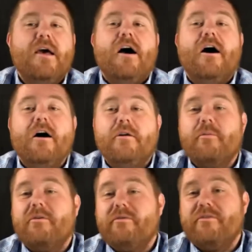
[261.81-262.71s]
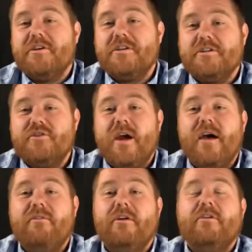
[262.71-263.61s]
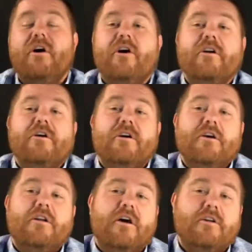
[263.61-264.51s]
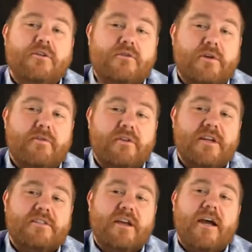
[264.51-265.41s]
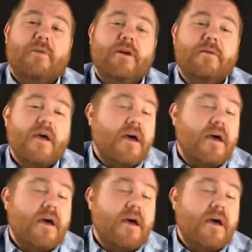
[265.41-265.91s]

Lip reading: Number of revisions you have on a newly released document.